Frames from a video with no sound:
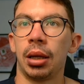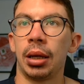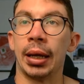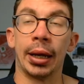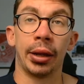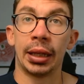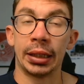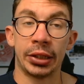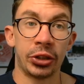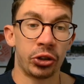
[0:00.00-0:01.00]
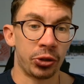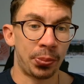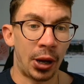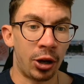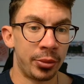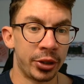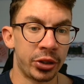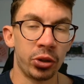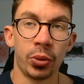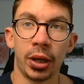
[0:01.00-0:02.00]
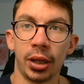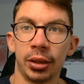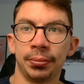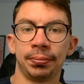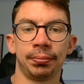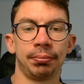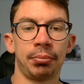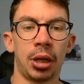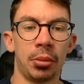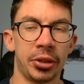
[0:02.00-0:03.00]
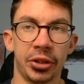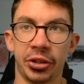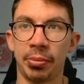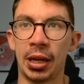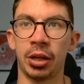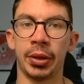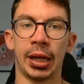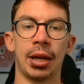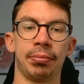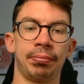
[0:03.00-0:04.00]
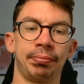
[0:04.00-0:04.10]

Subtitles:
Yeah, I think this is just Palmer to Semenyo again,